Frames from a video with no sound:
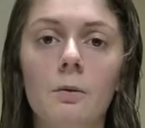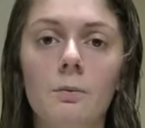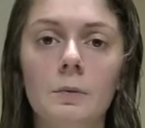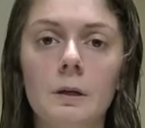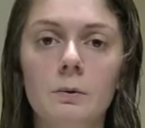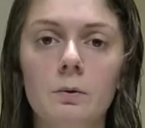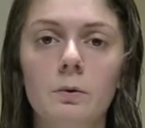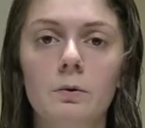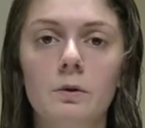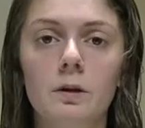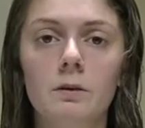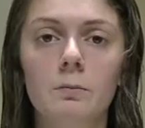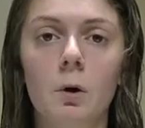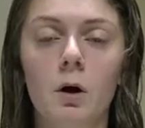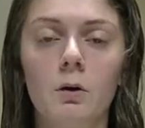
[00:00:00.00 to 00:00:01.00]
people
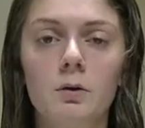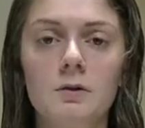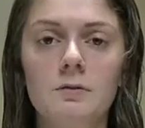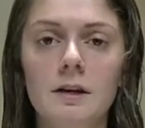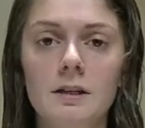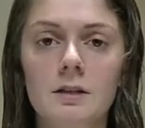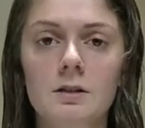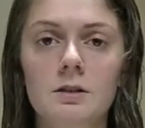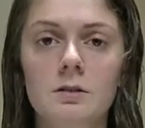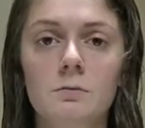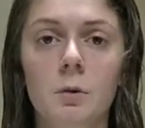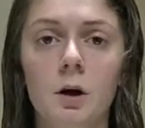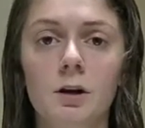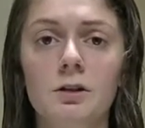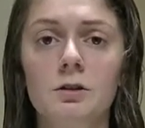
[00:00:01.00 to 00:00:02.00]
and models' faces and
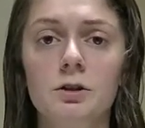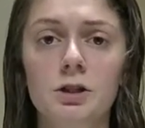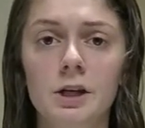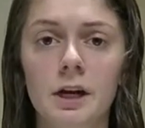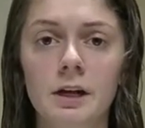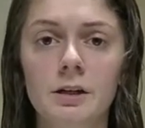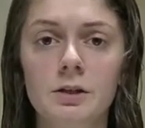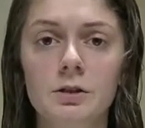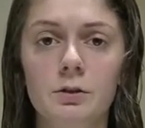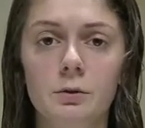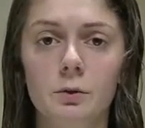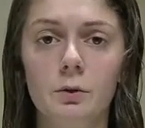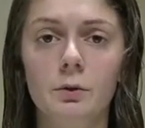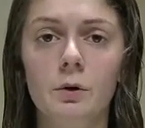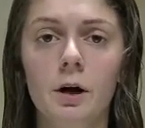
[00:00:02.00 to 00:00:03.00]
bodies are changed
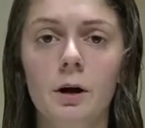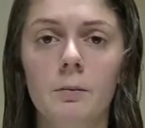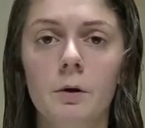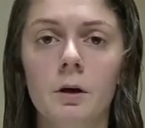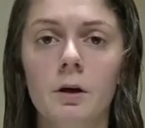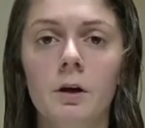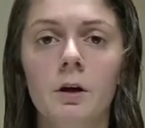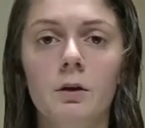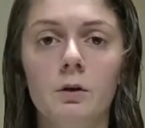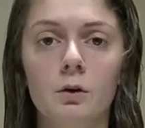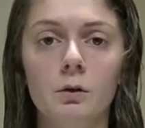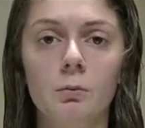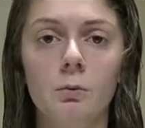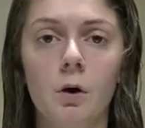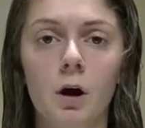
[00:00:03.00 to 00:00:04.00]
through the